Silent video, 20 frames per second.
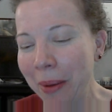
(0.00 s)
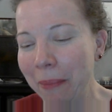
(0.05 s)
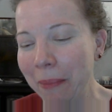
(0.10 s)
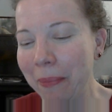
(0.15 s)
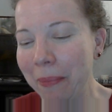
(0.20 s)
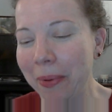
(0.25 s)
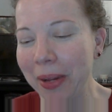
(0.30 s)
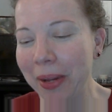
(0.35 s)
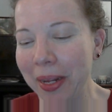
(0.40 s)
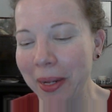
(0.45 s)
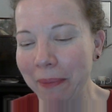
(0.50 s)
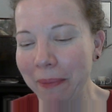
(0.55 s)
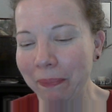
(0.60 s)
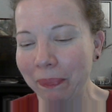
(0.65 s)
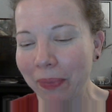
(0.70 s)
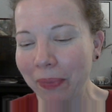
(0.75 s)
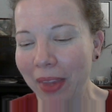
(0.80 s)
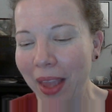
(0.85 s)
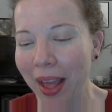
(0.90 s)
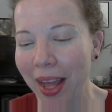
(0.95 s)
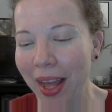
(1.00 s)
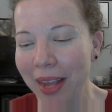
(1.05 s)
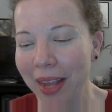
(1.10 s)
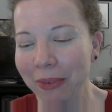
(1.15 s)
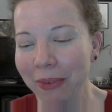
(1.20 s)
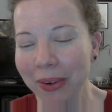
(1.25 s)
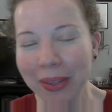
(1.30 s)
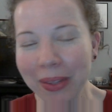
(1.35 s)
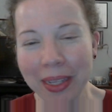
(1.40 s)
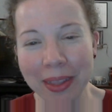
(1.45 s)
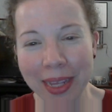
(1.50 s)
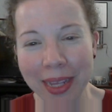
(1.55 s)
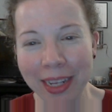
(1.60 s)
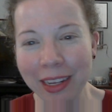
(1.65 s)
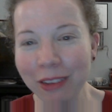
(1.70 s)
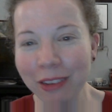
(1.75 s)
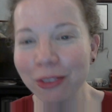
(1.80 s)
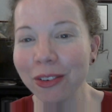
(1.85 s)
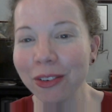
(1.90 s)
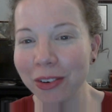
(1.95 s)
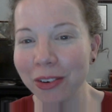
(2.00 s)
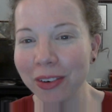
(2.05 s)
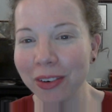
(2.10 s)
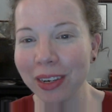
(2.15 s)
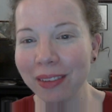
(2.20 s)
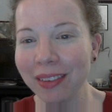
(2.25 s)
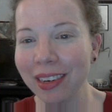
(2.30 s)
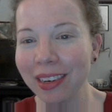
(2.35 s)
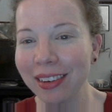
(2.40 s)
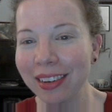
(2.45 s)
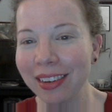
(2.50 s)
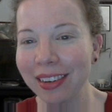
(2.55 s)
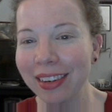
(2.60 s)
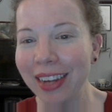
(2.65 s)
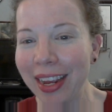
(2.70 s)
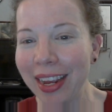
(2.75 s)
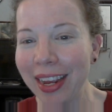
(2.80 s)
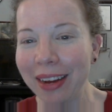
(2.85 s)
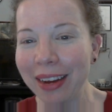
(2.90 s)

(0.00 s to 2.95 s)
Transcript: But I really thank you for joining me today.